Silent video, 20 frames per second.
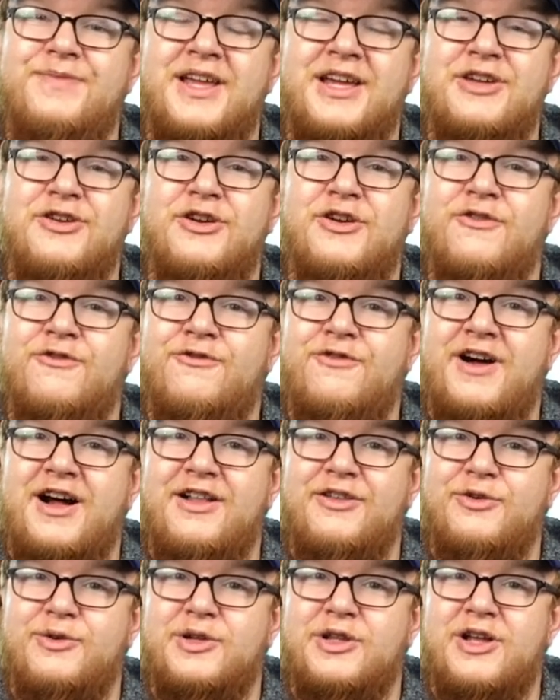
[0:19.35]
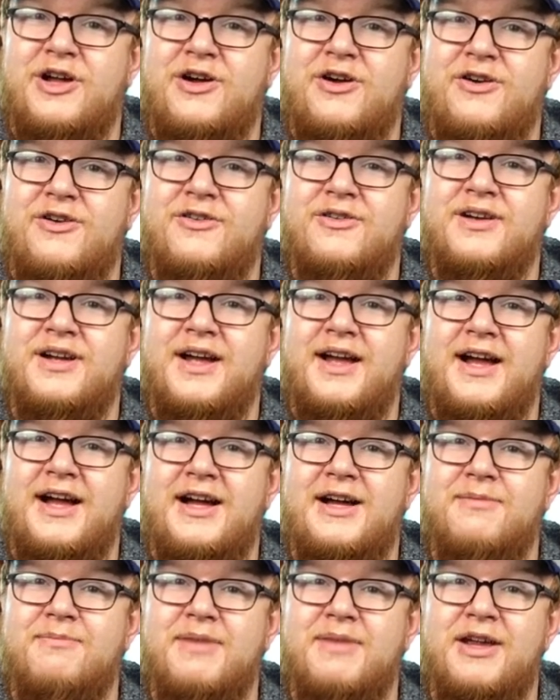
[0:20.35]
that you can follow along
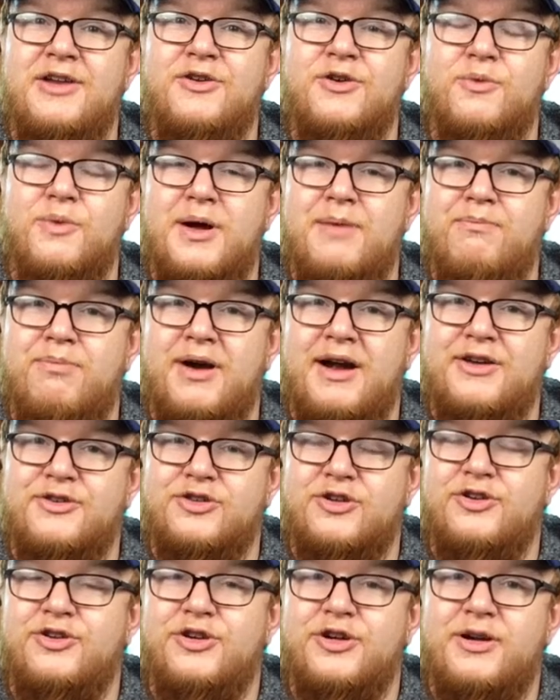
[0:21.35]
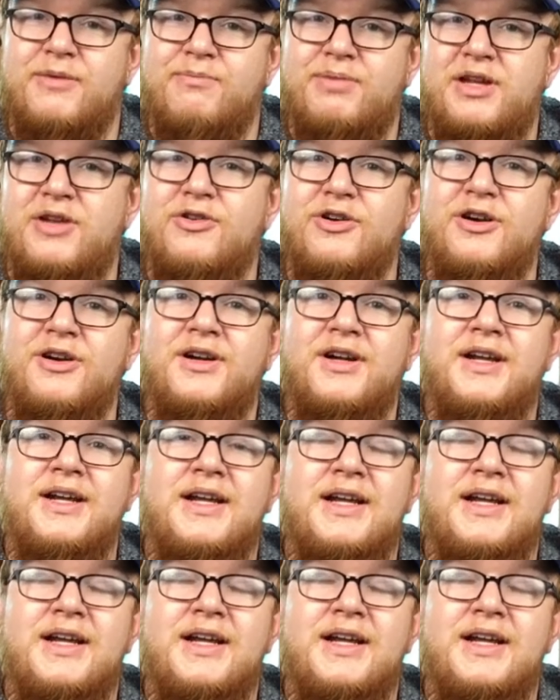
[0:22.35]
in your web browser on your computer.